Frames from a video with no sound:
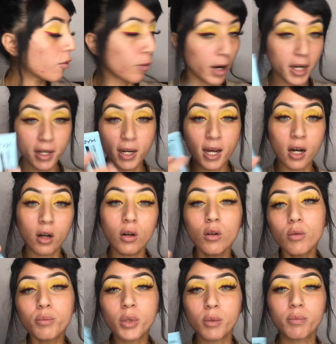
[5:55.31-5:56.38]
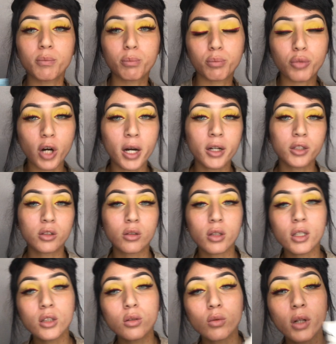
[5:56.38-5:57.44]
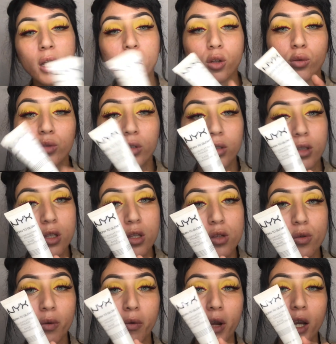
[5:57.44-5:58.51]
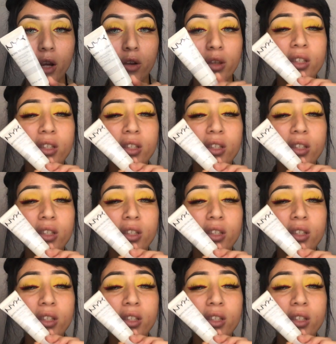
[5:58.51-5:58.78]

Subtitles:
right now, but prior to this one I used this one right here.